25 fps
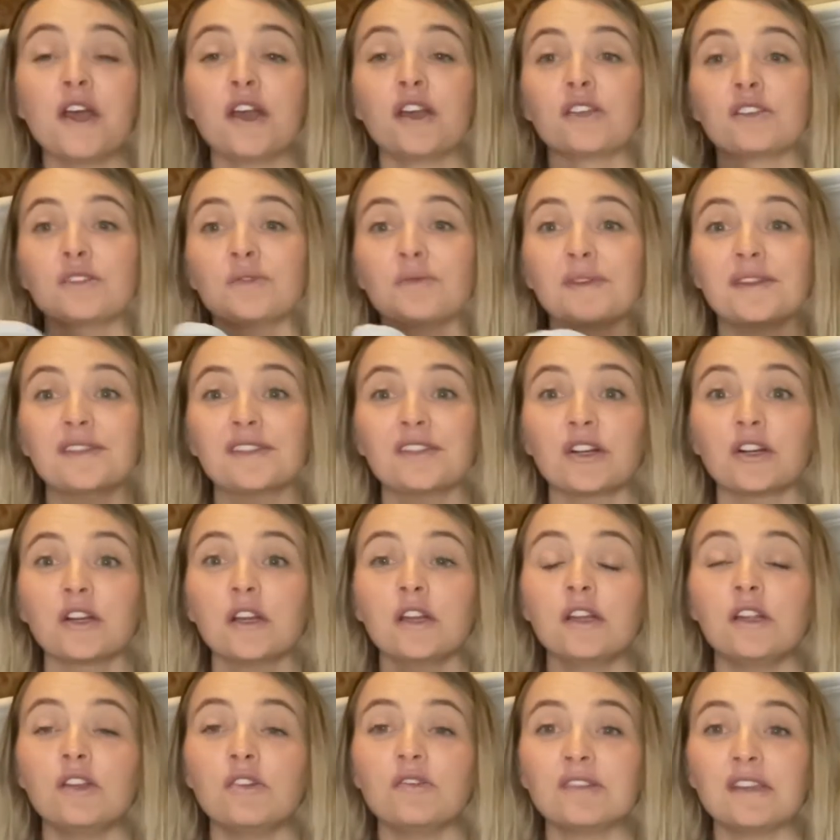So we
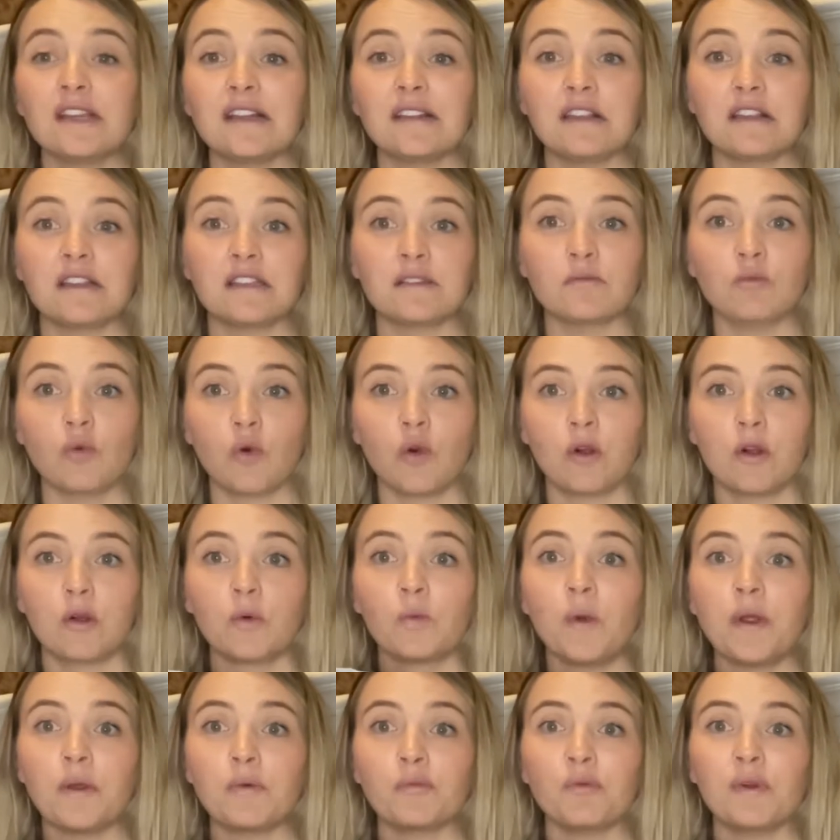started using these more
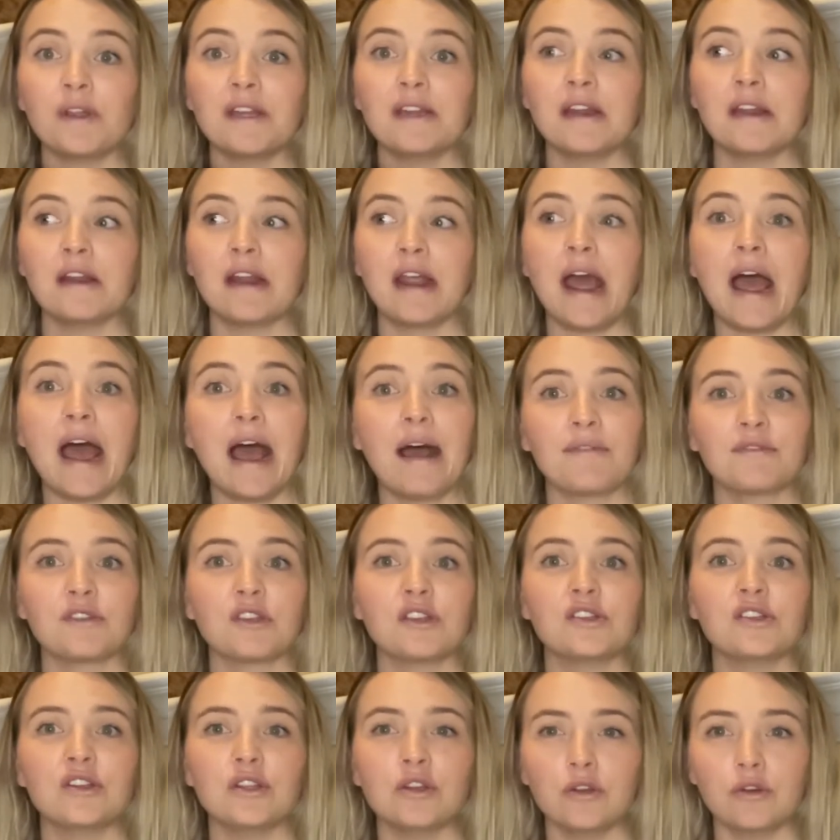when we didn't have to
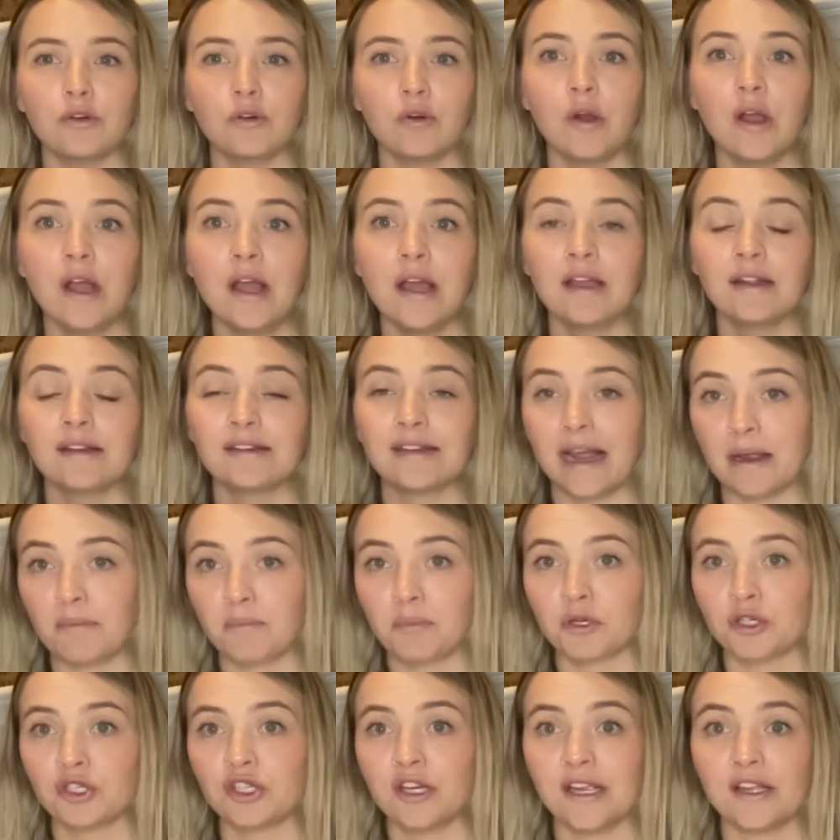do
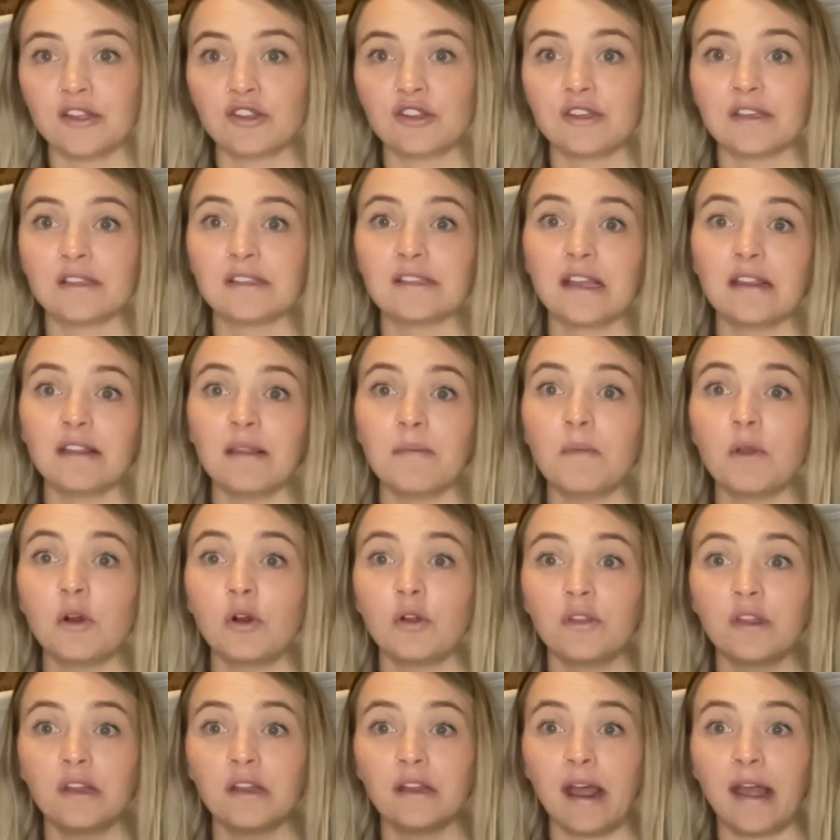diaper changes in the middle
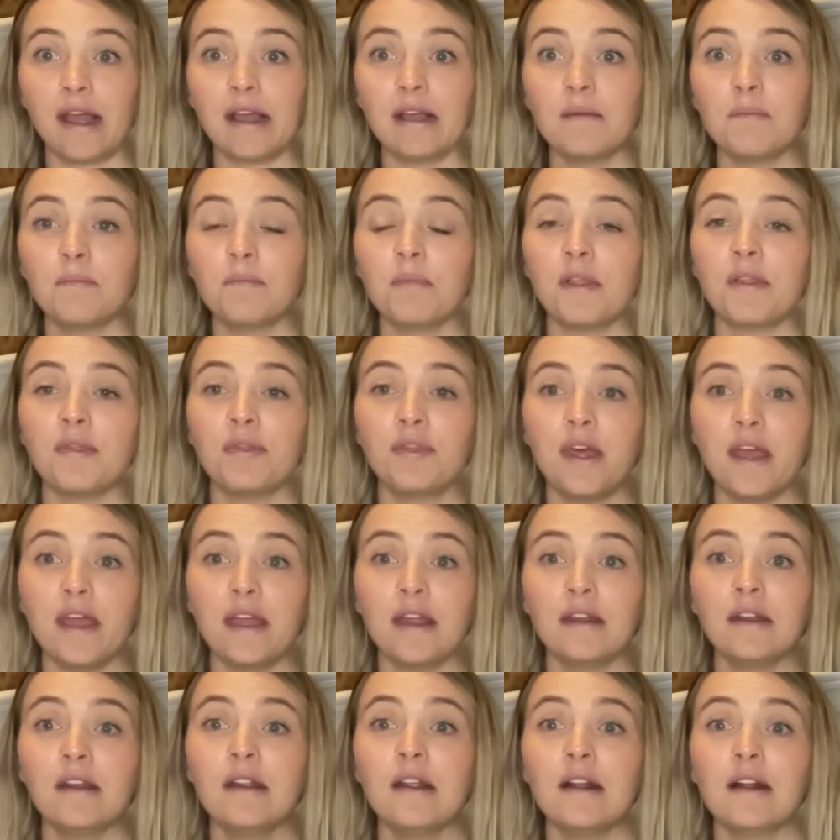of the night. But
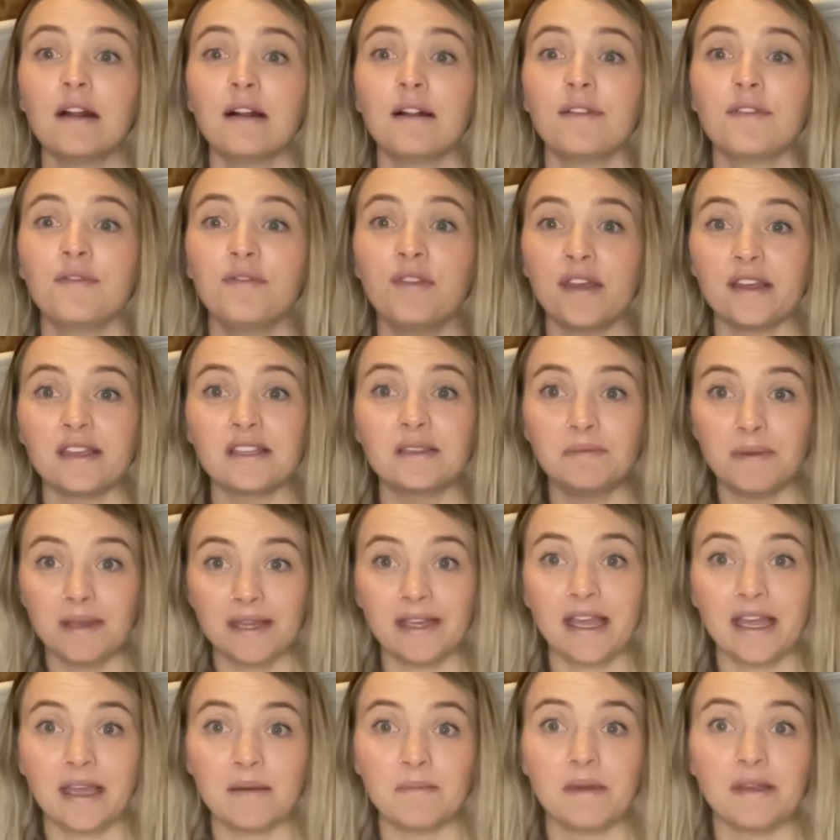then this
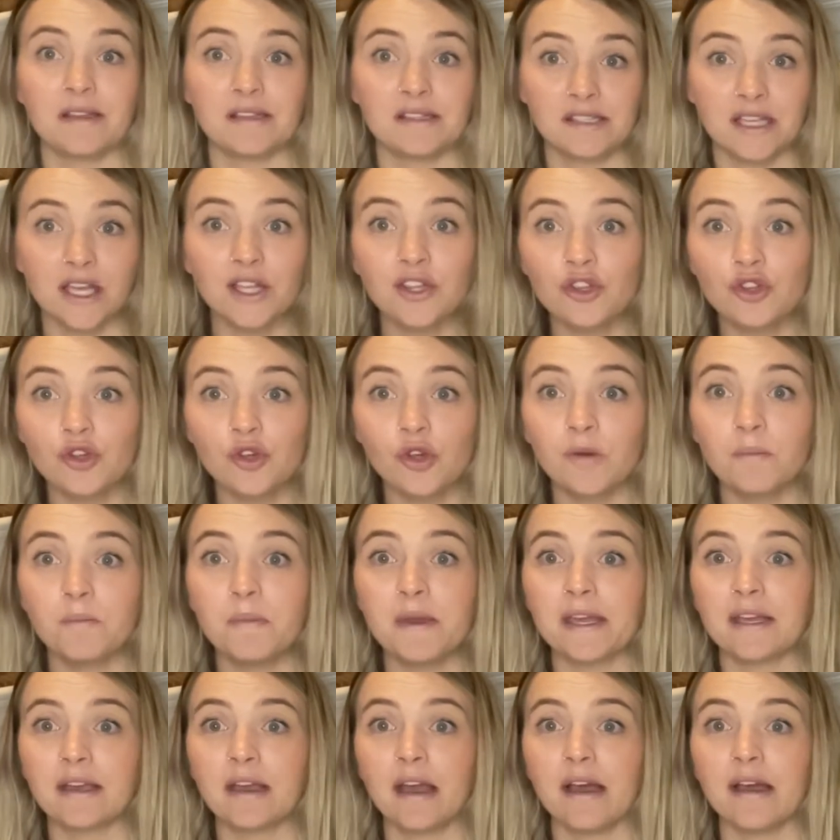became essential
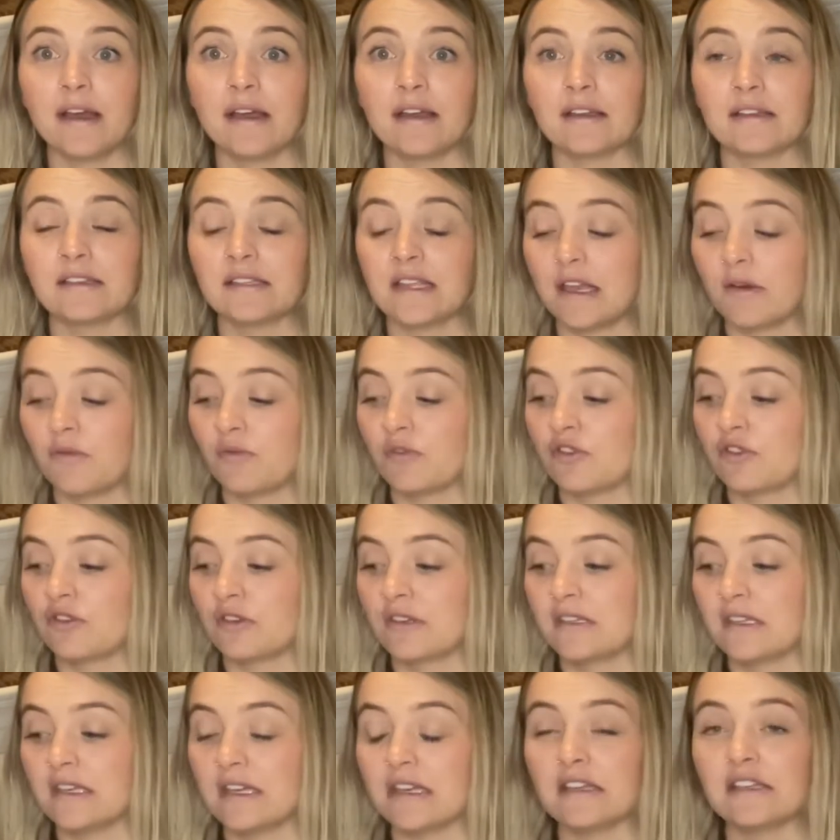because it was
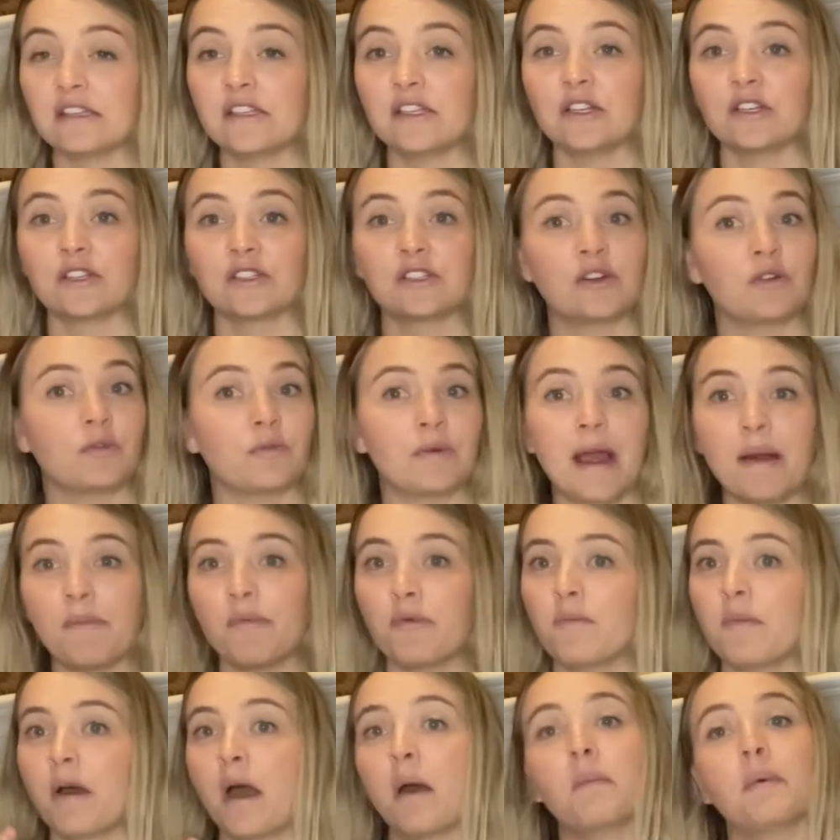just easier to wrap
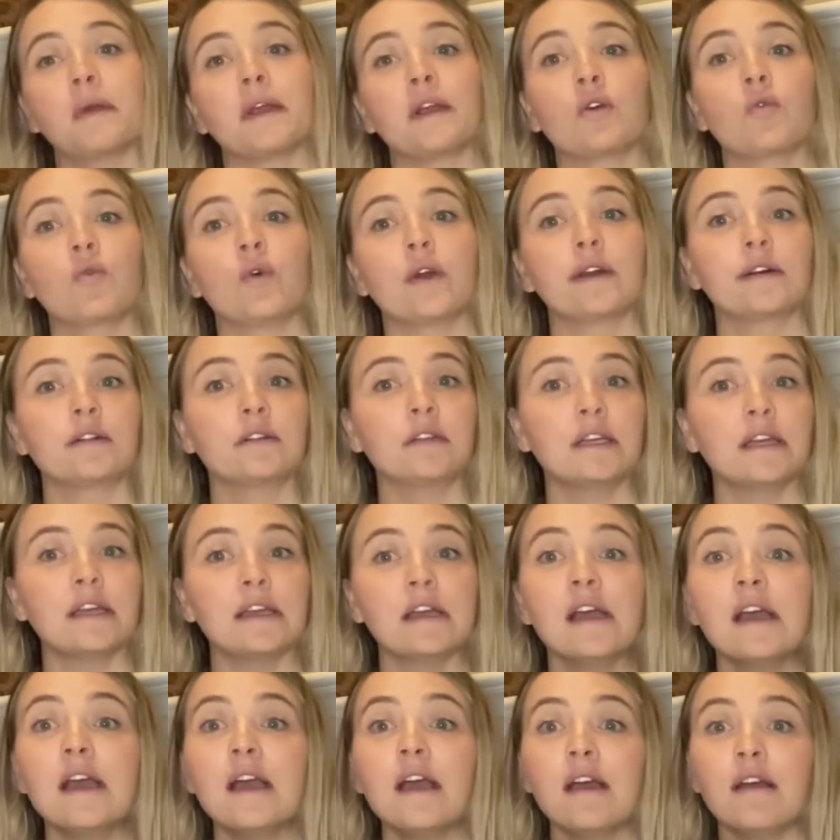them up and quickly
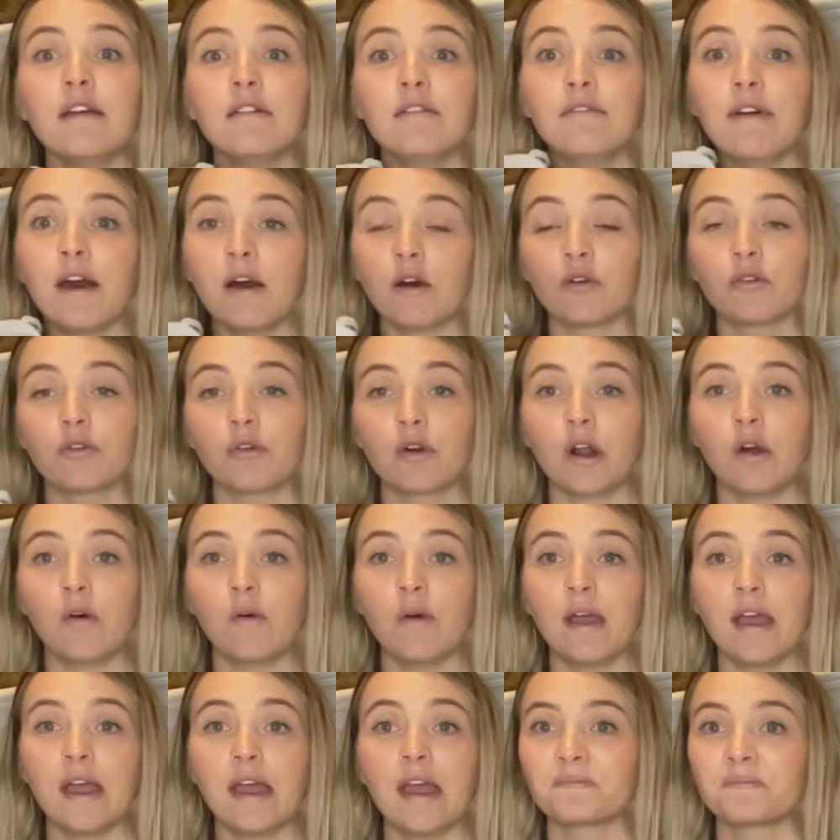
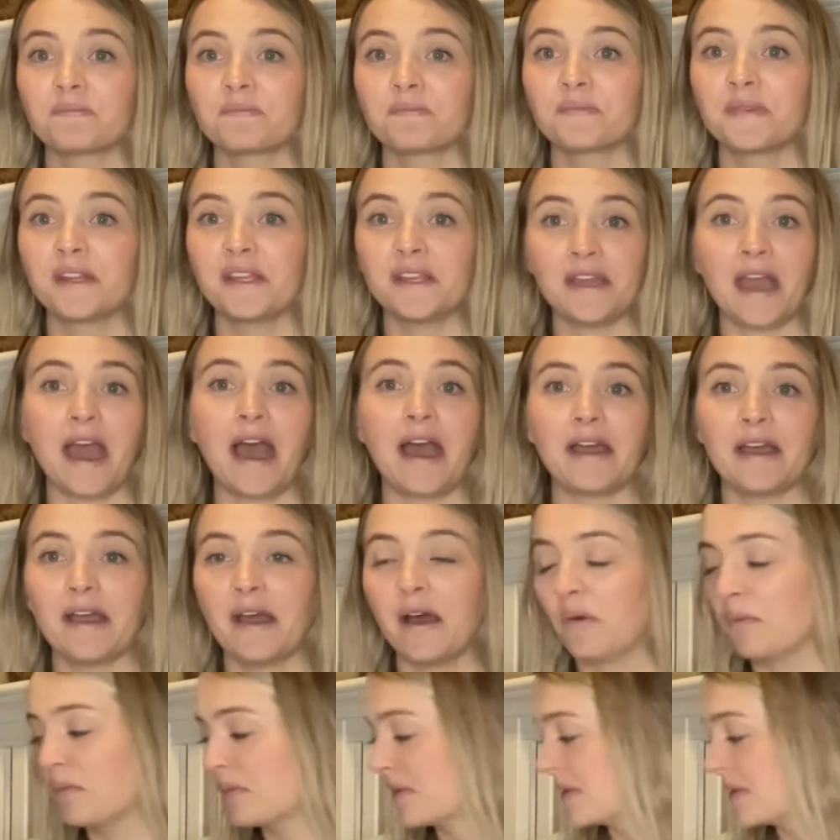Velcro it. Yeah, it helped.